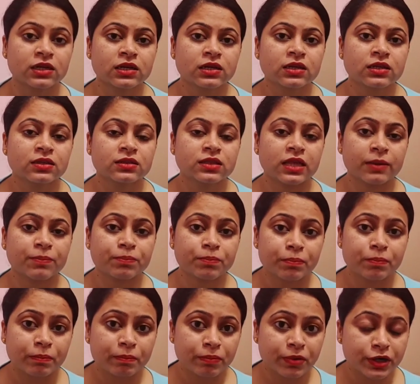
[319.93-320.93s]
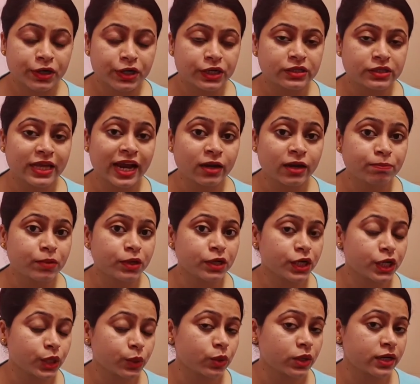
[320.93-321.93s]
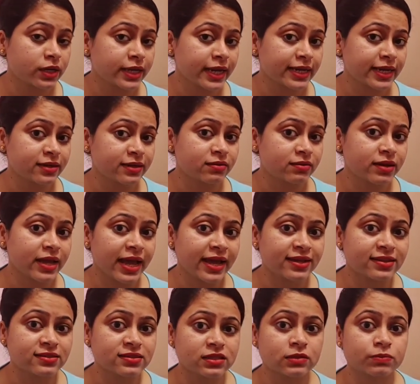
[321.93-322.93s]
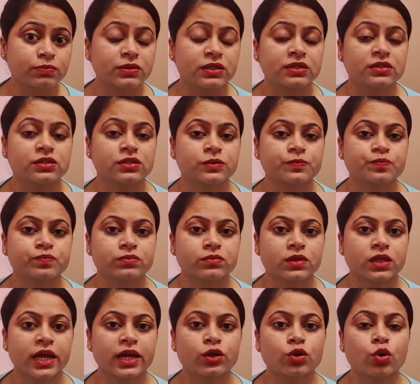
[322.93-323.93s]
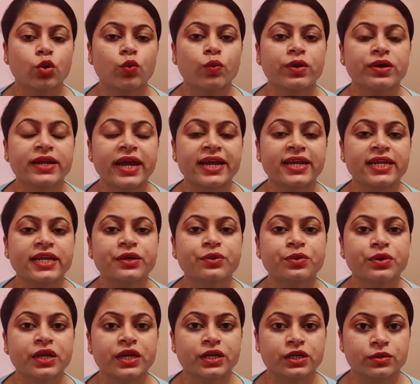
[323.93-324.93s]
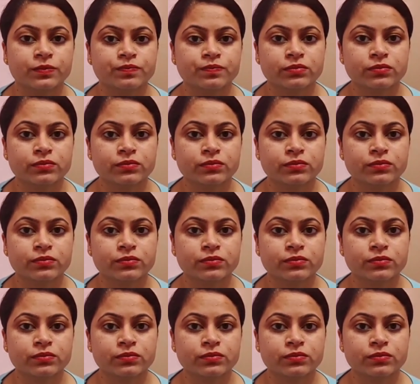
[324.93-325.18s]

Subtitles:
that particular character exhibits an overriding trait